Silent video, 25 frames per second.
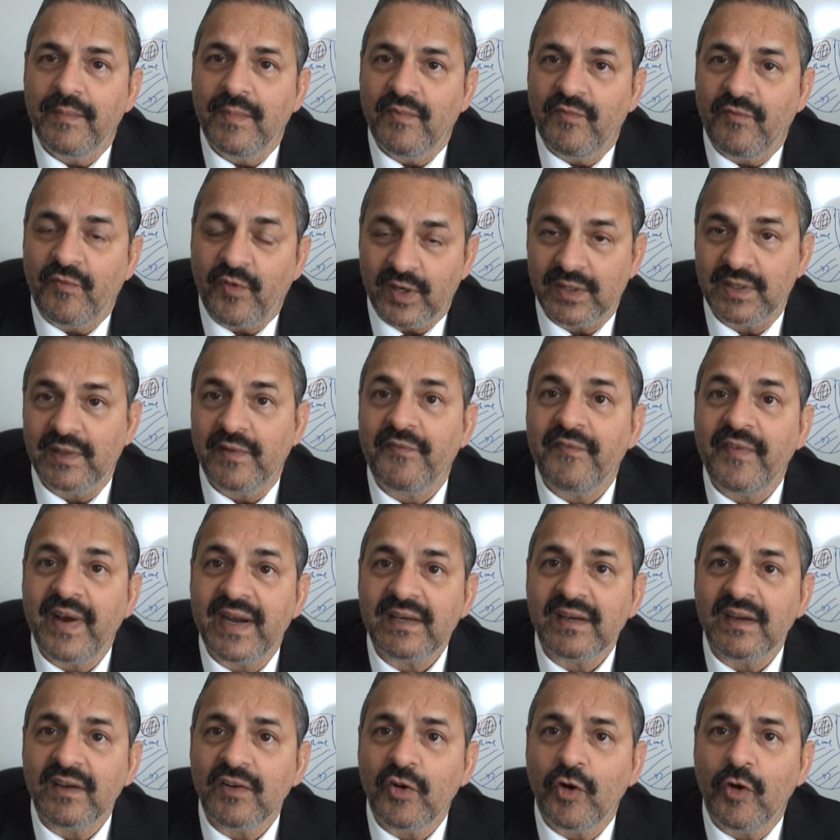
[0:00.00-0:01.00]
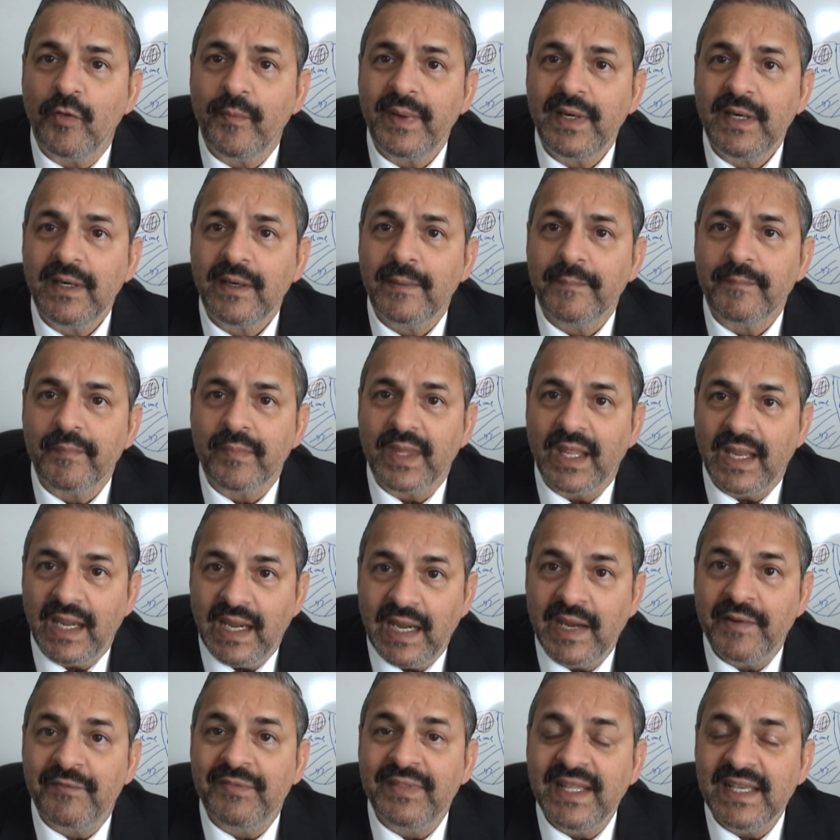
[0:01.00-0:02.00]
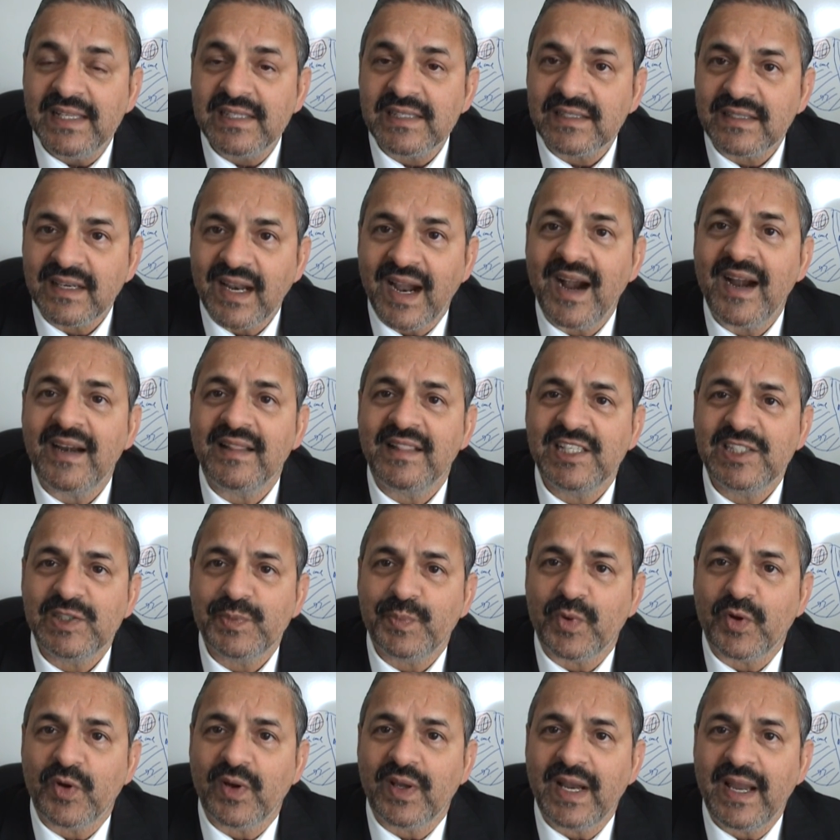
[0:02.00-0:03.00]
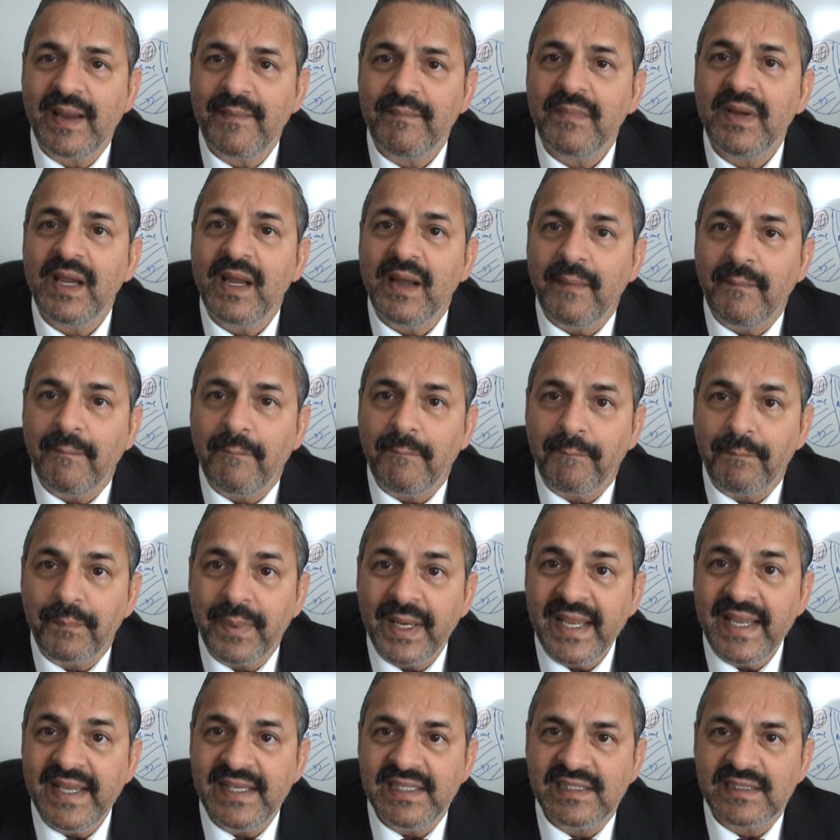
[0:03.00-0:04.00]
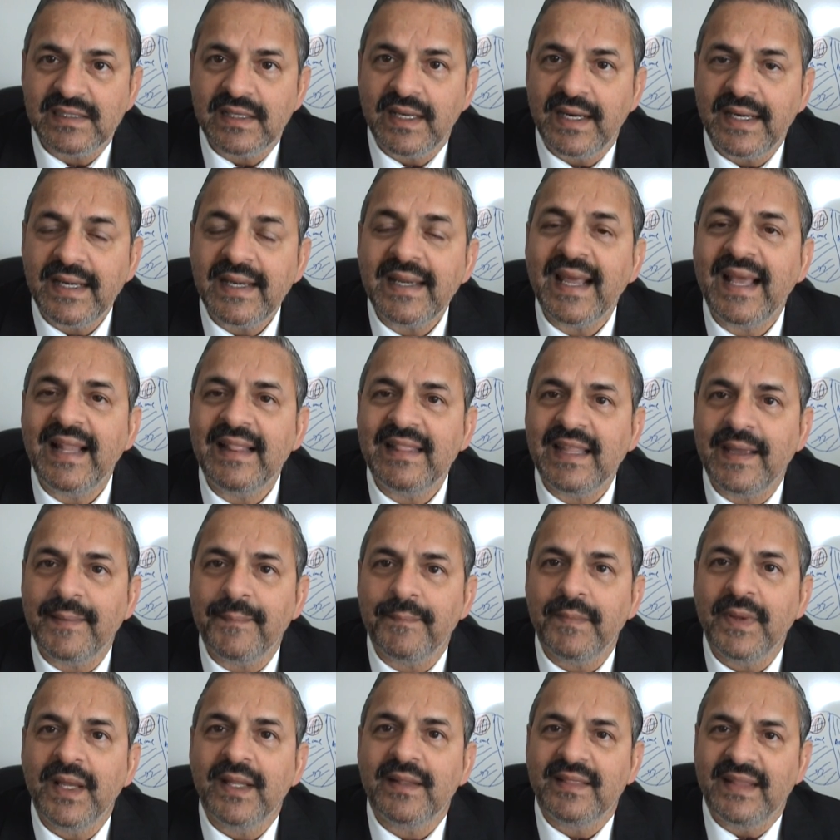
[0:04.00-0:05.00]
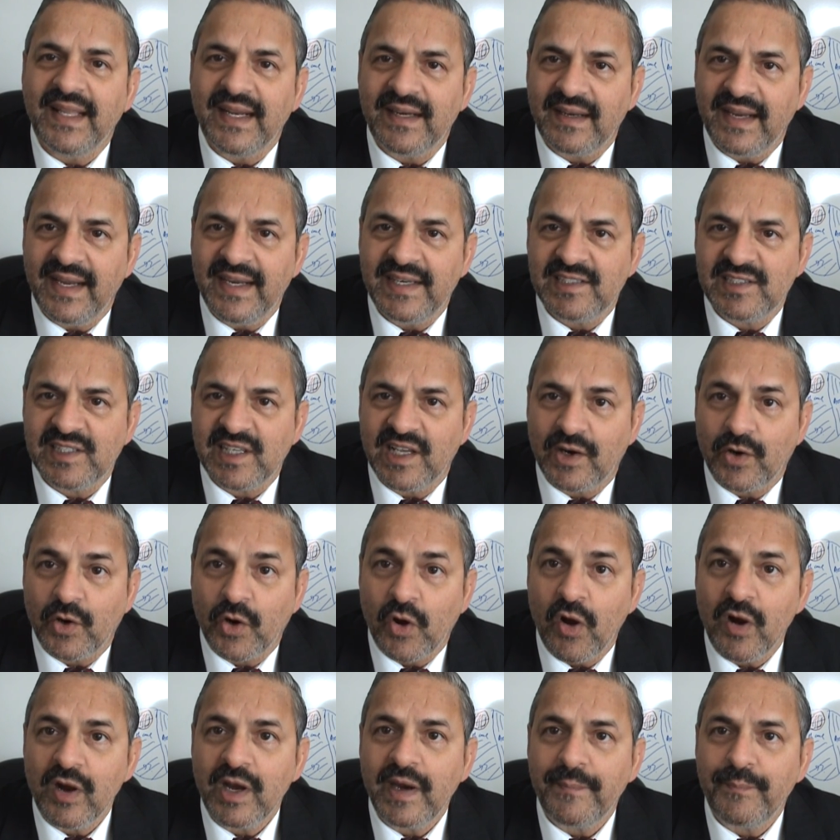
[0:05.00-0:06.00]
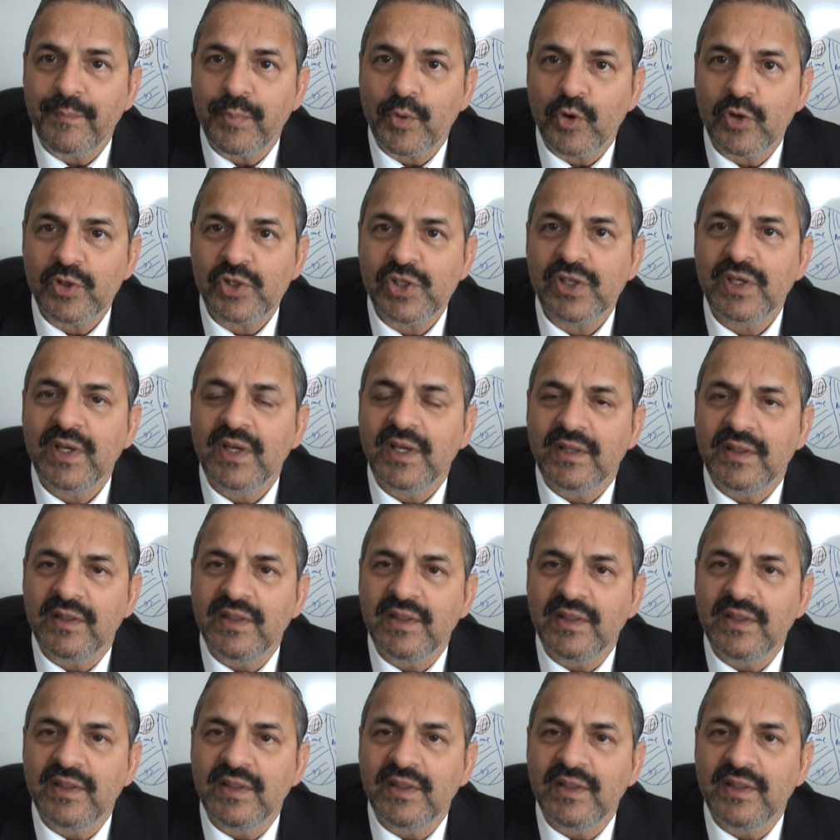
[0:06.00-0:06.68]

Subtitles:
For the federal government, if they start this program, please tell them that it's a wrong approach.